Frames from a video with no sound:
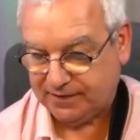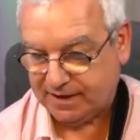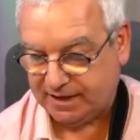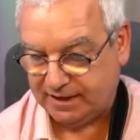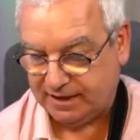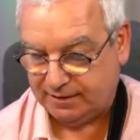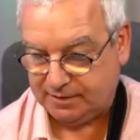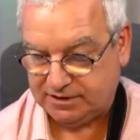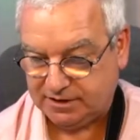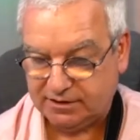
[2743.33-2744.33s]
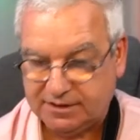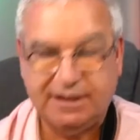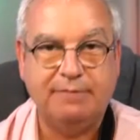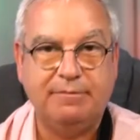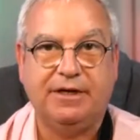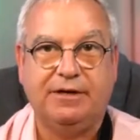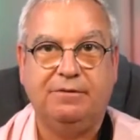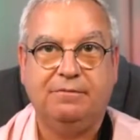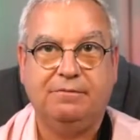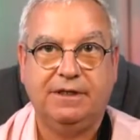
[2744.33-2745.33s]
um, it's a long time ago
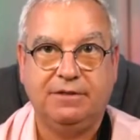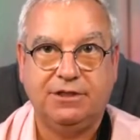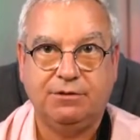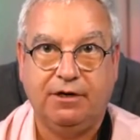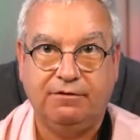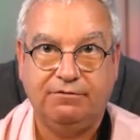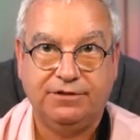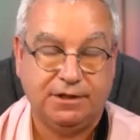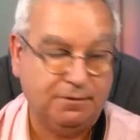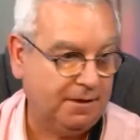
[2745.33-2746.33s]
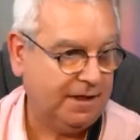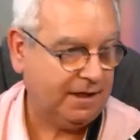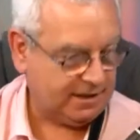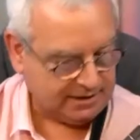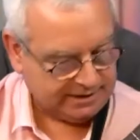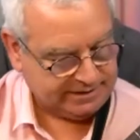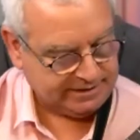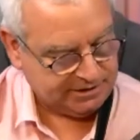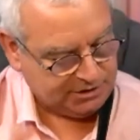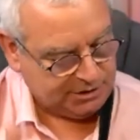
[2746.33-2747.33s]
when I was 12. So I'd like to
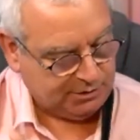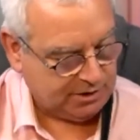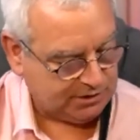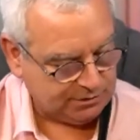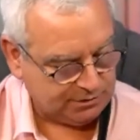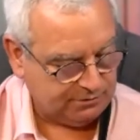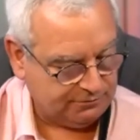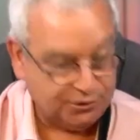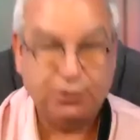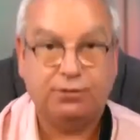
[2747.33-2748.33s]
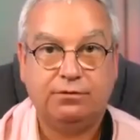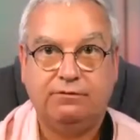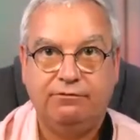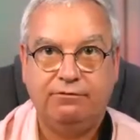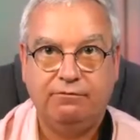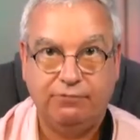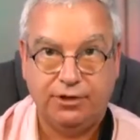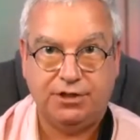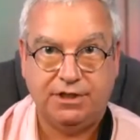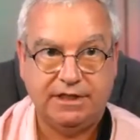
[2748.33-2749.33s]
just do a sort of shortened
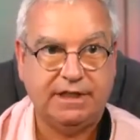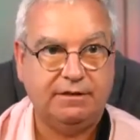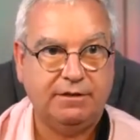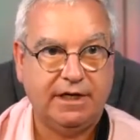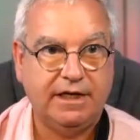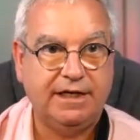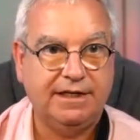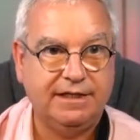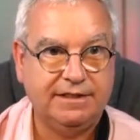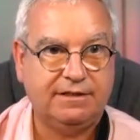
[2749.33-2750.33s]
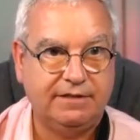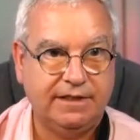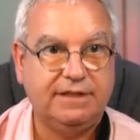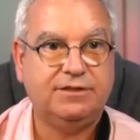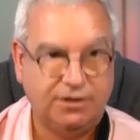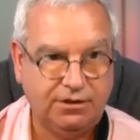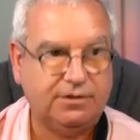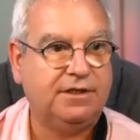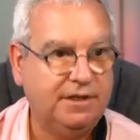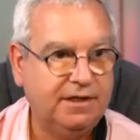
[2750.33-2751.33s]
version. Is that okay? Is that all right? Just
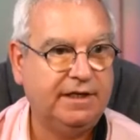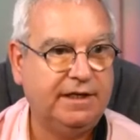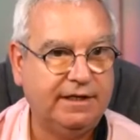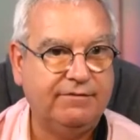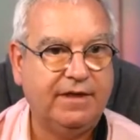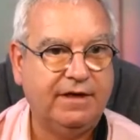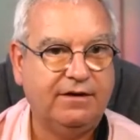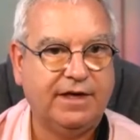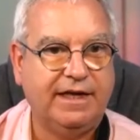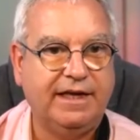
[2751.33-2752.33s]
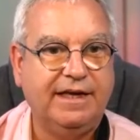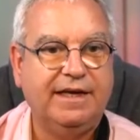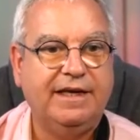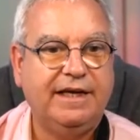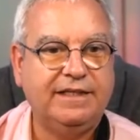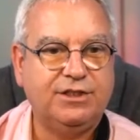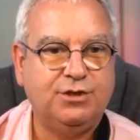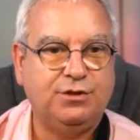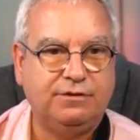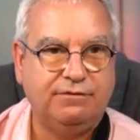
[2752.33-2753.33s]
nod. Yeah. Okay. Here's a
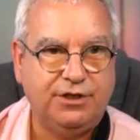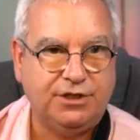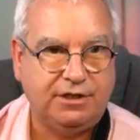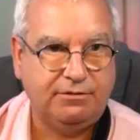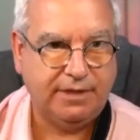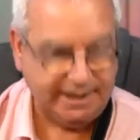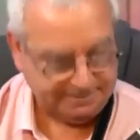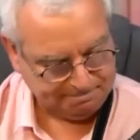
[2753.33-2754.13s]
shortened version. You ready?